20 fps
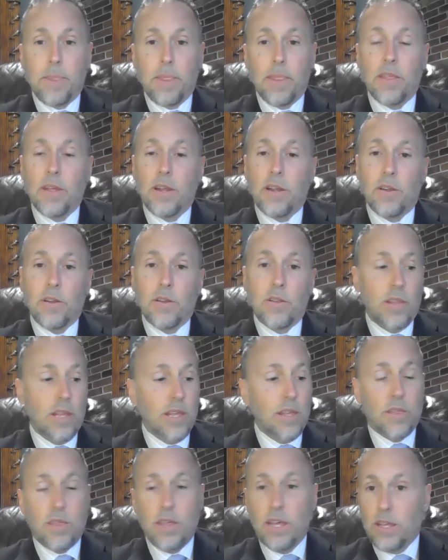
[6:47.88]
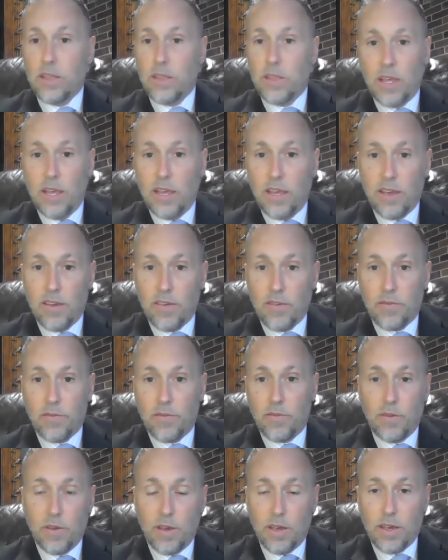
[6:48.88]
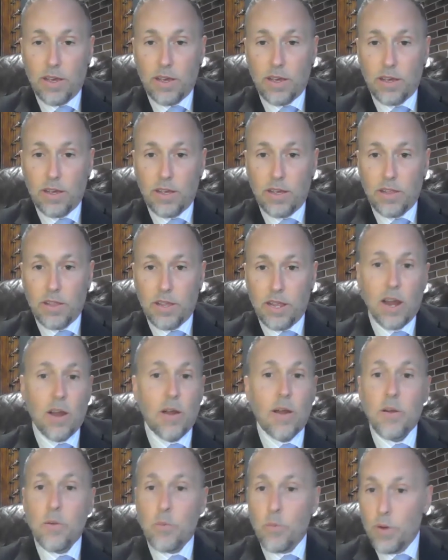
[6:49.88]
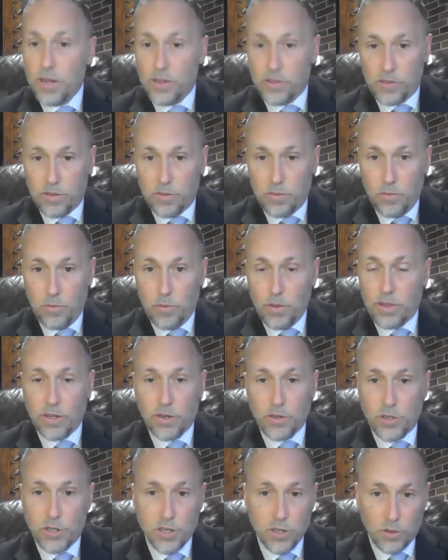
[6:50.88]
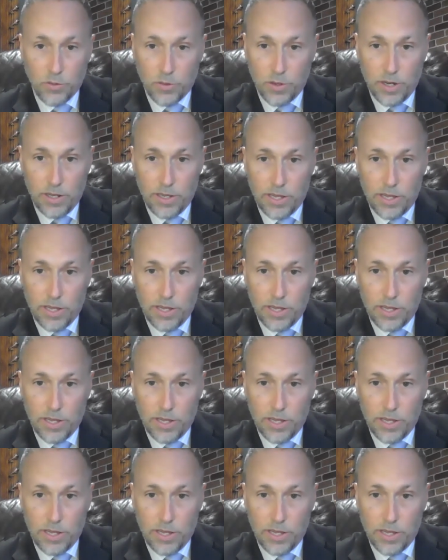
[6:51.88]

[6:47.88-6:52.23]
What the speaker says: They think they are at risk with their children,